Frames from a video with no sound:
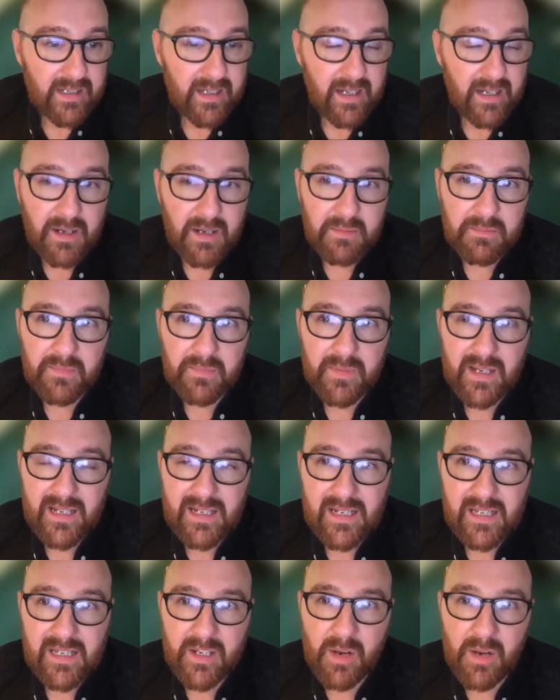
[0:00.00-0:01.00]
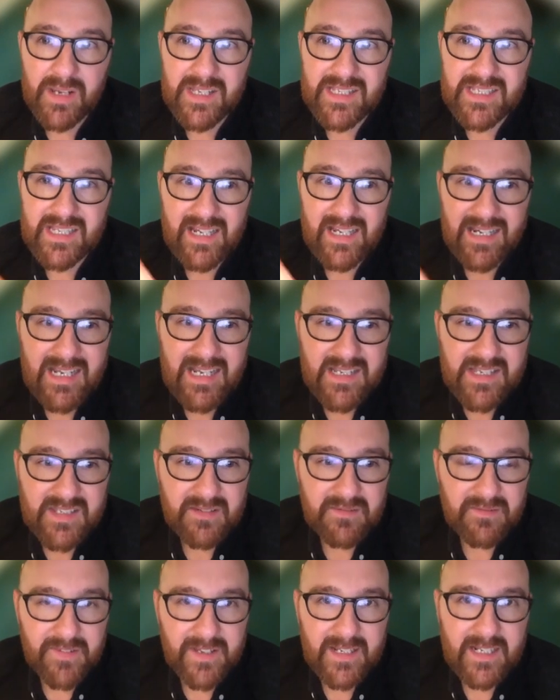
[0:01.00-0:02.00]
It's an
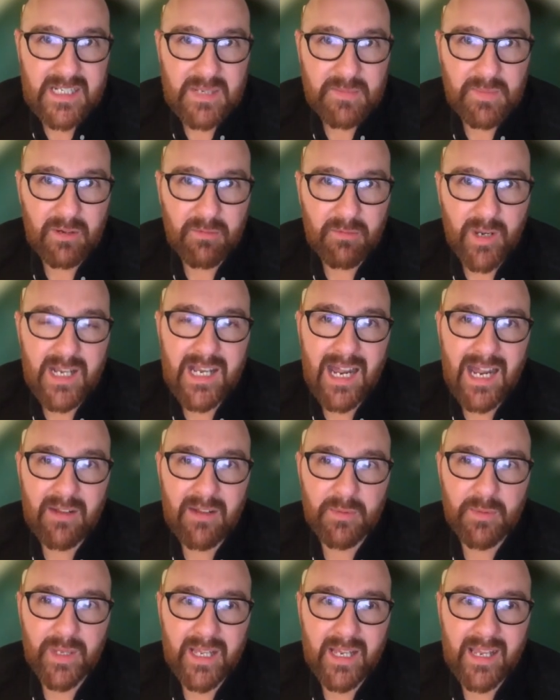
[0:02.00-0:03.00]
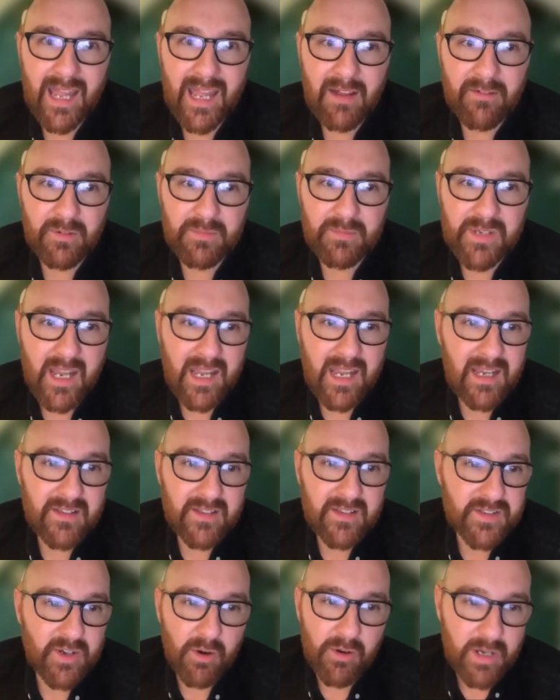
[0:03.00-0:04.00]
instant phenotypic readout that we can get from data
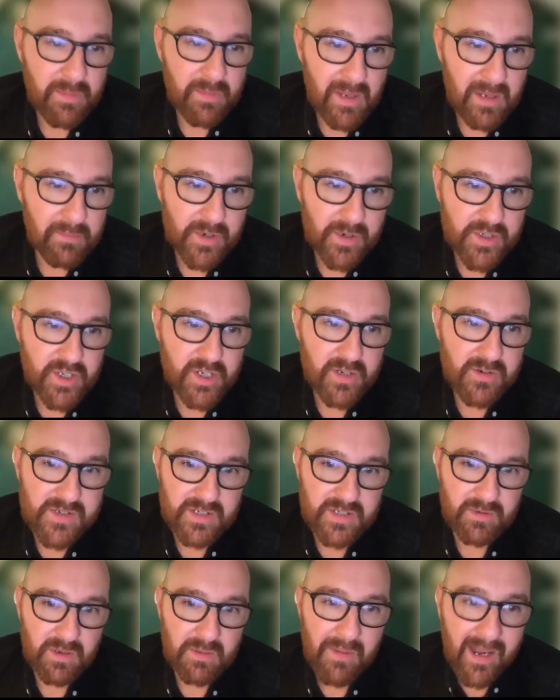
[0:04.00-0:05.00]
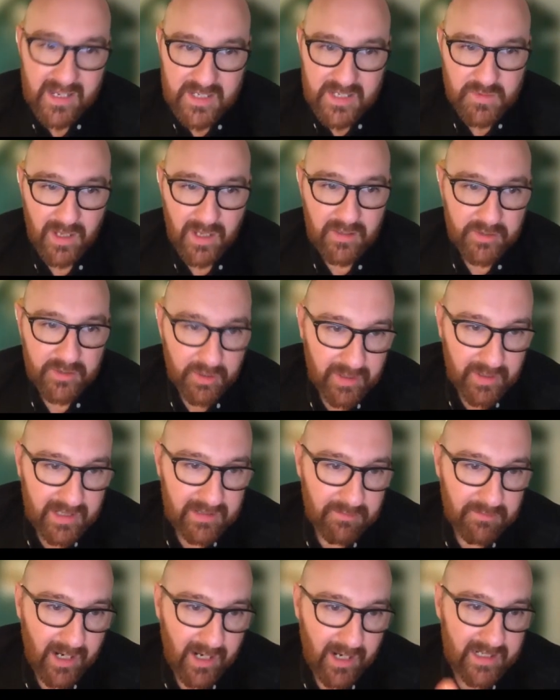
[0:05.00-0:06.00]
that's already being produced. So we might as well do it,
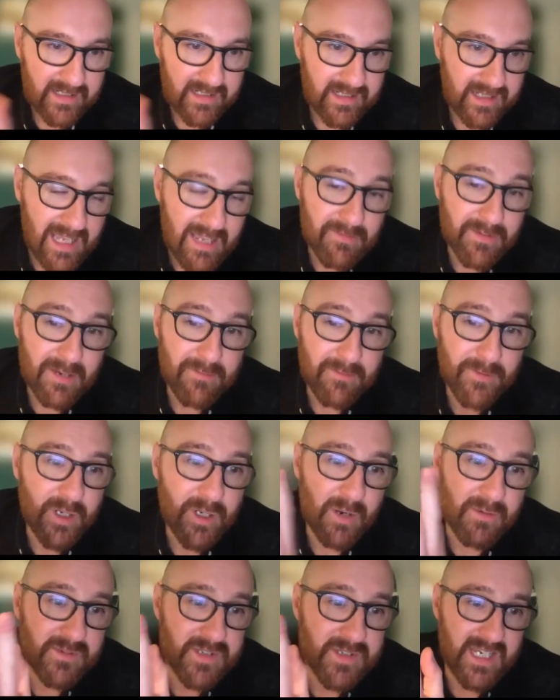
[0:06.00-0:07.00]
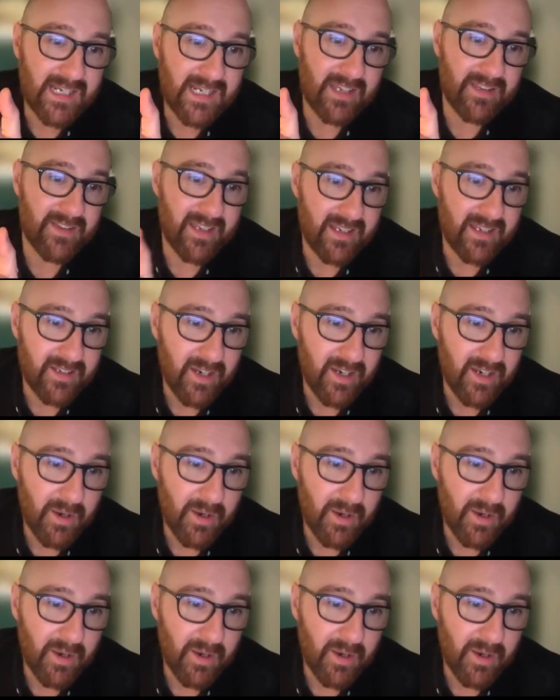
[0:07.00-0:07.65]
right? Even if we don't see anything,